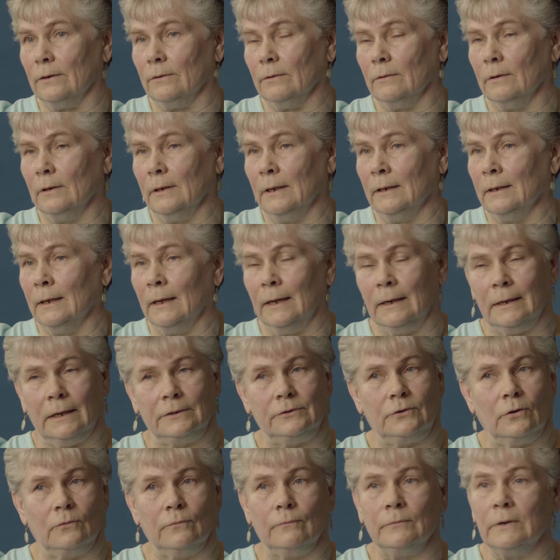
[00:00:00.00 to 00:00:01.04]
there, and
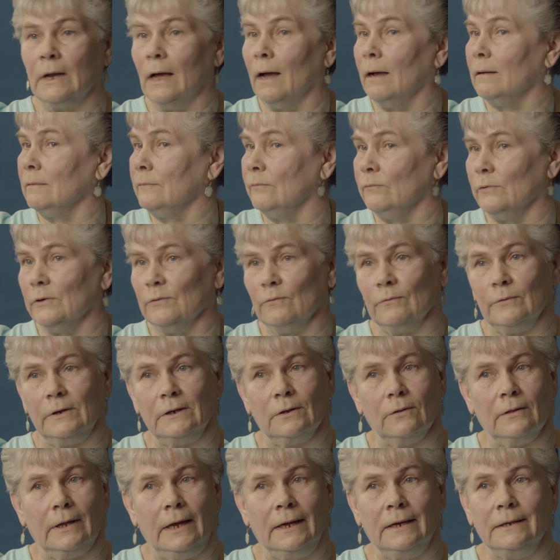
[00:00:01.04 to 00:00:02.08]
I don't not
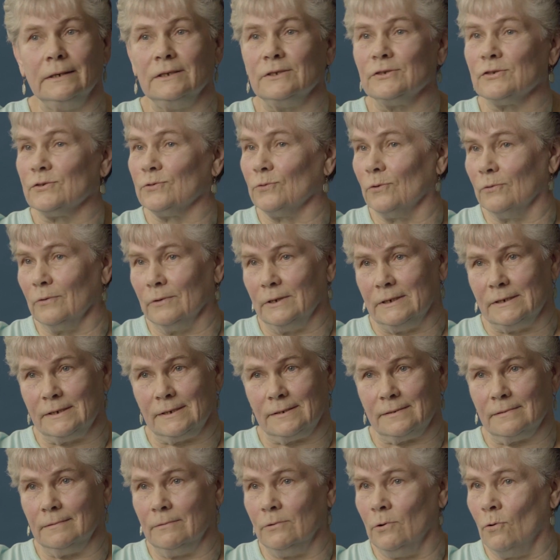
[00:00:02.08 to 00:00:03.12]
reveal any
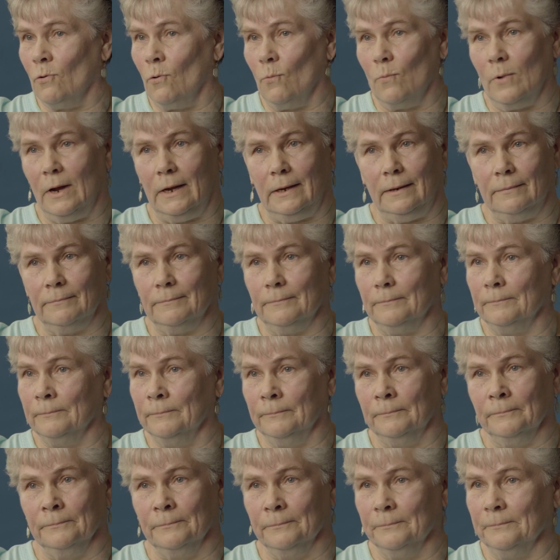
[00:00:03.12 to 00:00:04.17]
stories. No way.
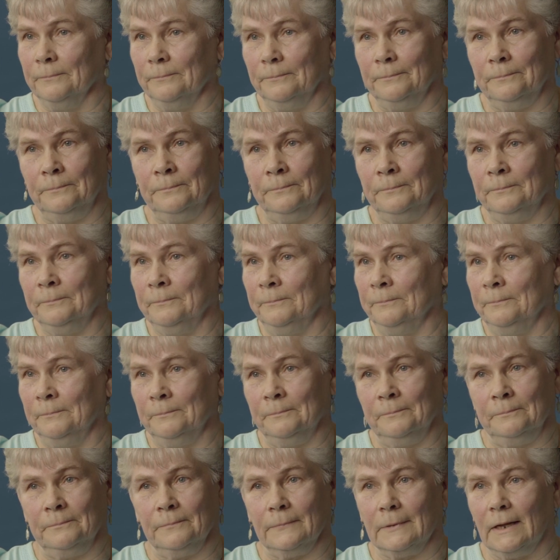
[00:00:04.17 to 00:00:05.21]
Mm-mm.
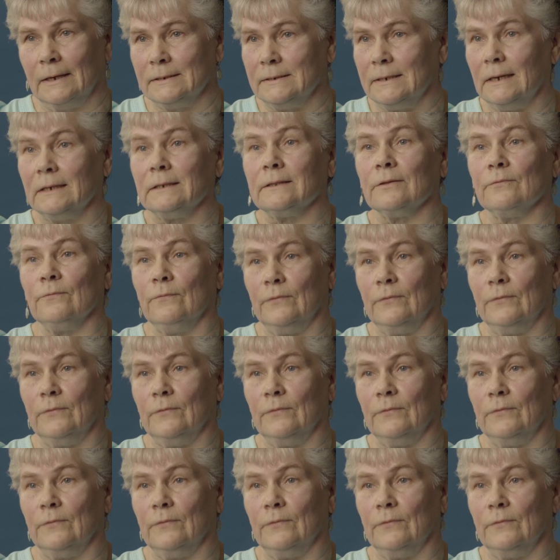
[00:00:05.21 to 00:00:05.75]
I take